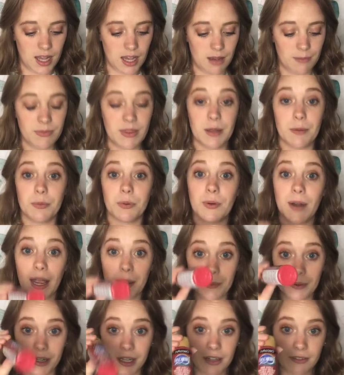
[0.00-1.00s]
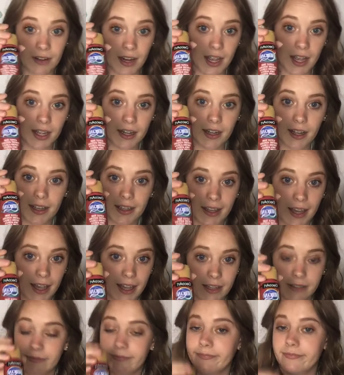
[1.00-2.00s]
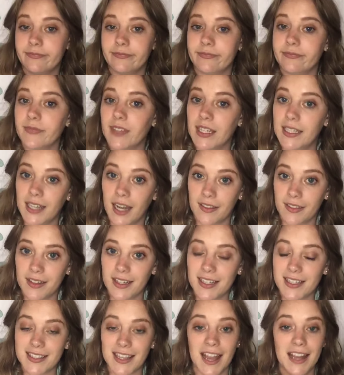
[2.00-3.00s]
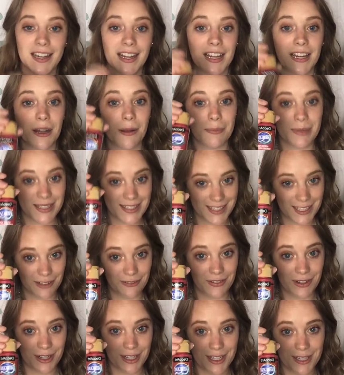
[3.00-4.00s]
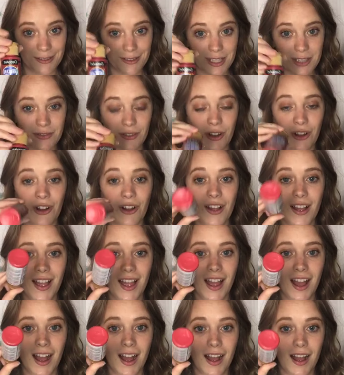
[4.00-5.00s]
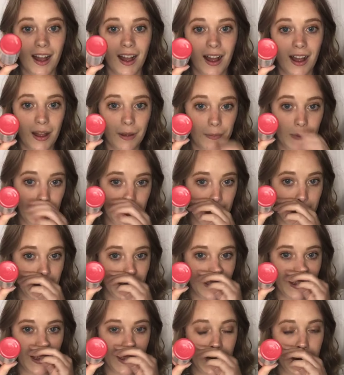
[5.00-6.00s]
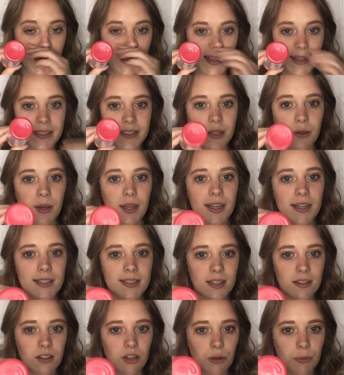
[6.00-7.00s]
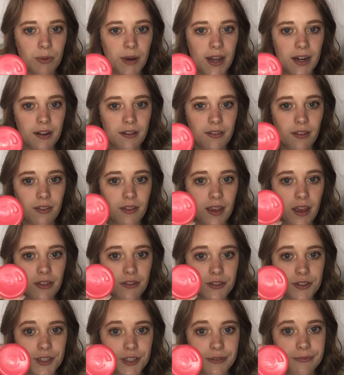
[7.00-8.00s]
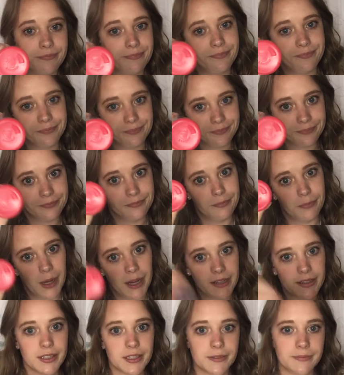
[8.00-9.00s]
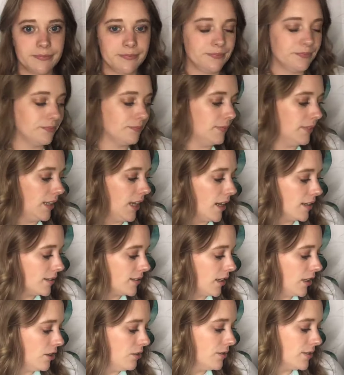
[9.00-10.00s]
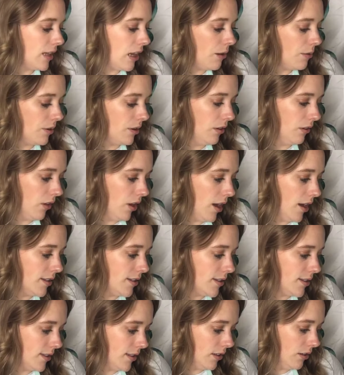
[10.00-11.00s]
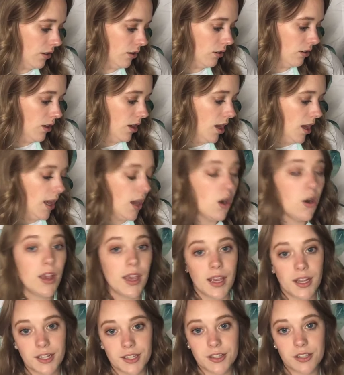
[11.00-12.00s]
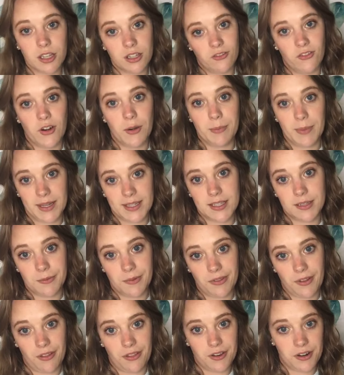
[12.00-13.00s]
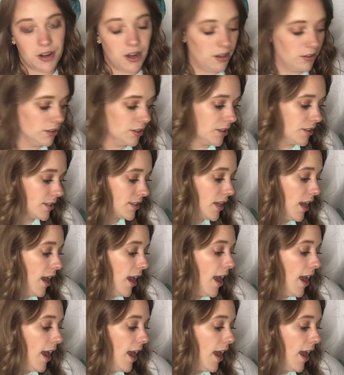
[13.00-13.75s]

Then primary red, again, not that exciting, but still very useful. And so it is a little brighter than the other two. But yes, I use that one a lot still, and it's good for mixing with other colors.